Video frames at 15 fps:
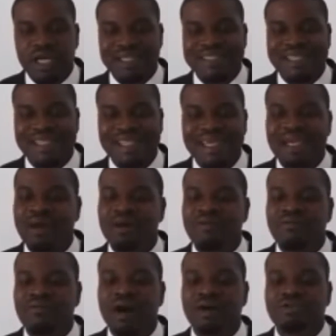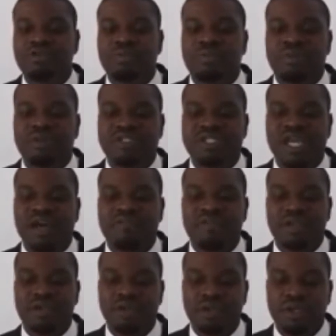as Lincoln vowed to preserve the
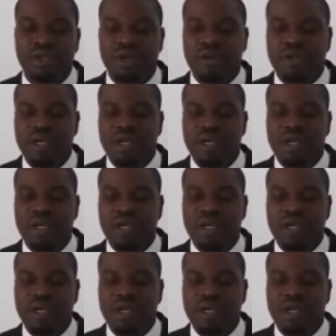Union,